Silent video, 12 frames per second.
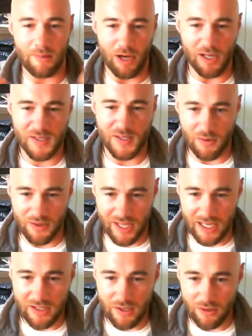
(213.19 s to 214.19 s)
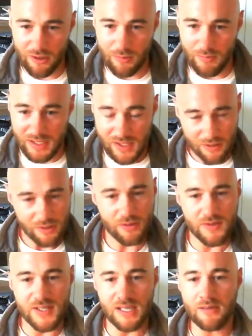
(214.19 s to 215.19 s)
I'm also on the Angular
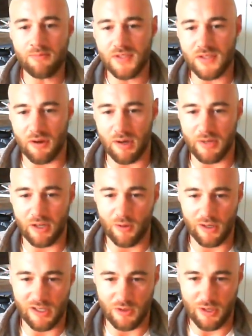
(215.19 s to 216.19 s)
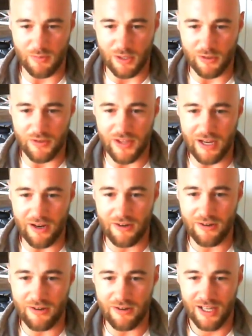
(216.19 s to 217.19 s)
material team, so I'm a core contributor there.